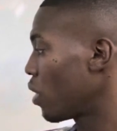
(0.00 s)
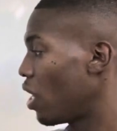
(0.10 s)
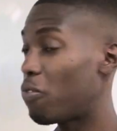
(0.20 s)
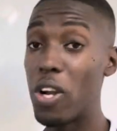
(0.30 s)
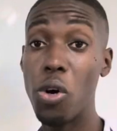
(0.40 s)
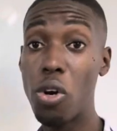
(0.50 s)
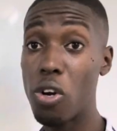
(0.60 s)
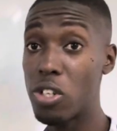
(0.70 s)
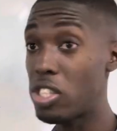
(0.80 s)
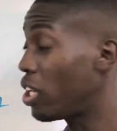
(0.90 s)
if you look
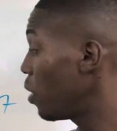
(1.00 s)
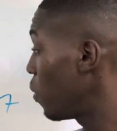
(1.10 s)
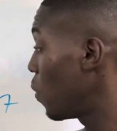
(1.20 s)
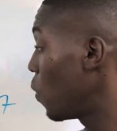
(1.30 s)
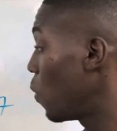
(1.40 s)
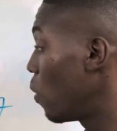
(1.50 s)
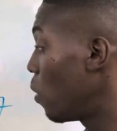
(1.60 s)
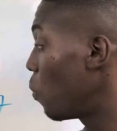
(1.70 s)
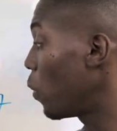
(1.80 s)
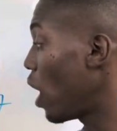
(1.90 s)
closely,
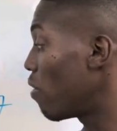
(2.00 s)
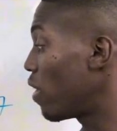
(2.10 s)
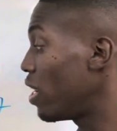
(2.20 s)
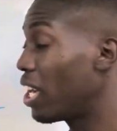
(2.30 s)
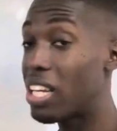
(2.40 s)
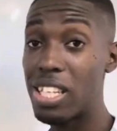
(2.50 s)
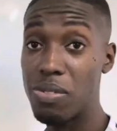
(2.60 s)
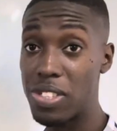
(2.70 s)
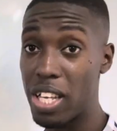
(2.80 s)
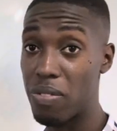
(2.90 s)
we have a
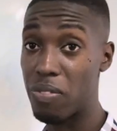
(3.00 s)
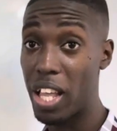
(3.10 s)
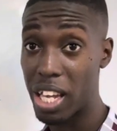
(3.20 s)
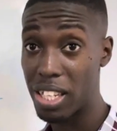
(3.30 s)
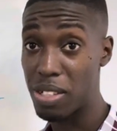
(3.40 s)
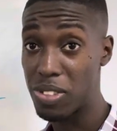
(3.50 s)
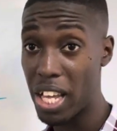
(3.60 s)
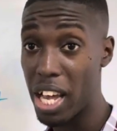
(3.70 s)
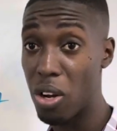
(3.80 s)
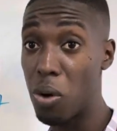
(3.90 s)
negative
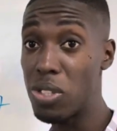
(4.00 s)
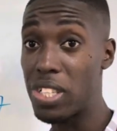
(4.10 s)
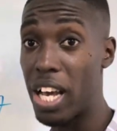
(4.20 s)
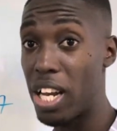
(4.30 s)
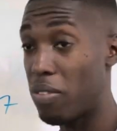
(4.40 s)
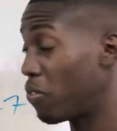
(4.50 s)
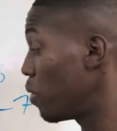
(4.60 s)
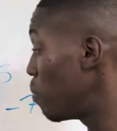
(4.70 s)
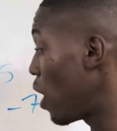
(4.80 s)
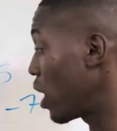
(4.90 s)
sign outside of the
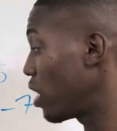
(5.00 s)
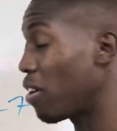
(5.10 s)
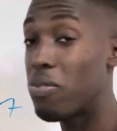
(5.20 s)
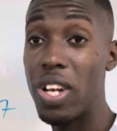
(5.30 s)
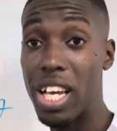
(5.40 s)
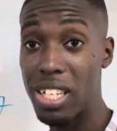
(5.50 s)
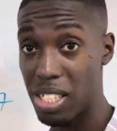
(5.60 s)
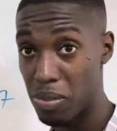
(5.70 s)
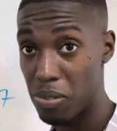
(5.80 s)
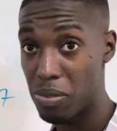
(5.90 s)
bracket of
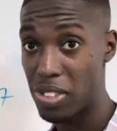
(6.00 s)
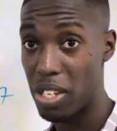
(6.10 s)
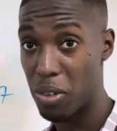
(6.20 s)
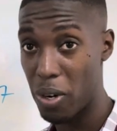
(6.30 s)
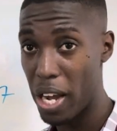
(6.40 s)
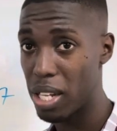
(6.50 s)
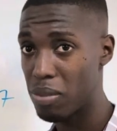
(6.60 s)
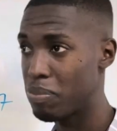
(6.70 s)
negative 7, right?